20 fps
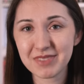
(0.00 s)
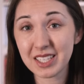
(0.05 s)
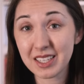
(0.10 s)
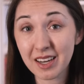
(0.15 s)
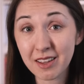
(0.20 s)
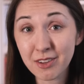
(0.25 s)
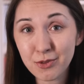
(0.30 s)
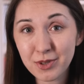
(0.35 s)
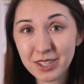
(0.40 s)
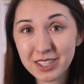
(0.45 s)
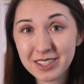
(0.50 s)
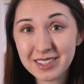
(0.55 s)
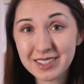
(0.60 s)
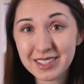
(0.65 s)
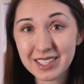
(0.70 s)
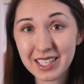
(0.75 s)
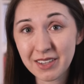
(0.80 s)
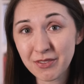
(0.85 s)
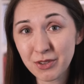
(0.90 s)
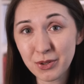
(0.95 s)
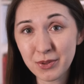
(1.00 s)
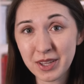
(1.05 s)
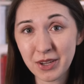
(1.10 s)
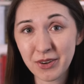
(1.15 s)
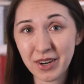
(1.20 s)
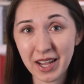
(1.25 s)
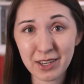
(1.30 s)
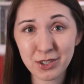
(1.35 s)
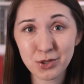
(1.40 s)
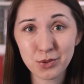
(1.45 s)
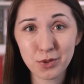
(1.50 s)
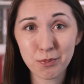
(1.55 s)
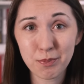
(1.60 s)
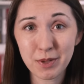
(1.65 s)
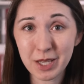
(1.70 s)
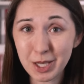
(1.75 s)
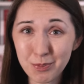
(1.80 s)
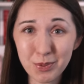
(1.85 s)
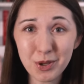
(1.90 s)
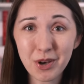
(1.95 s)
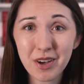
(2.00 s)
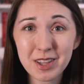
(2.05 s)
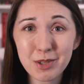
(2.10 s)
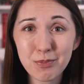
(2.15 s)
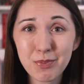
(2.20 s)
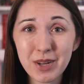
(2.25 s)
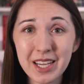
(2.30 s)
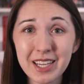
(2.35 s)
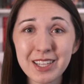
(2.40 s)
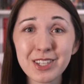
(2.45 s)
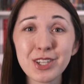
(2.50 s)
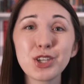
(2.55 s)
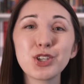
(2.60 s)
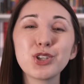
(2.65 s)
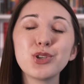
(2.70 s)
In other words, even without actual people on the plane,